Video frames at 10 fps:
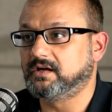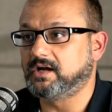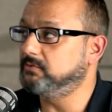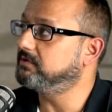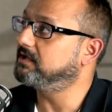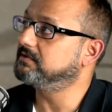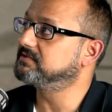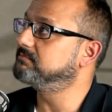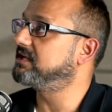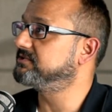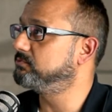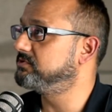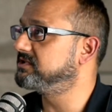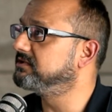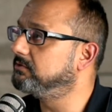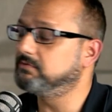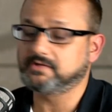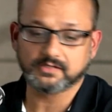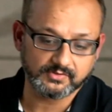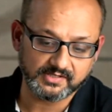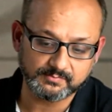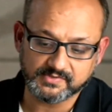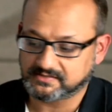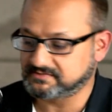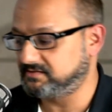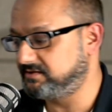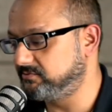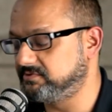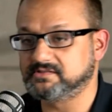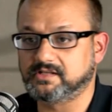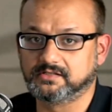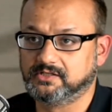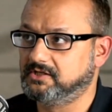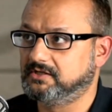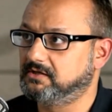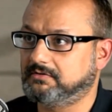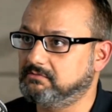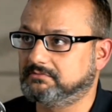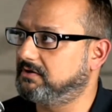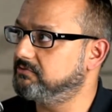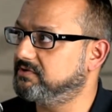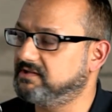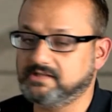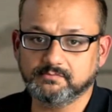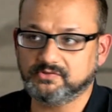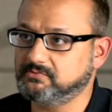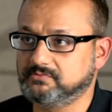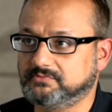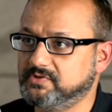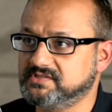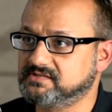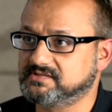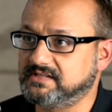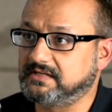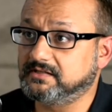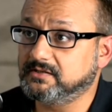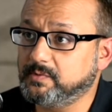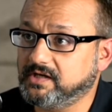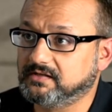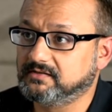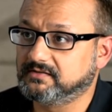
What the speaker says: I look at some dashboards and look at my Excel and do this. Like, now you're telling me to do it in another way.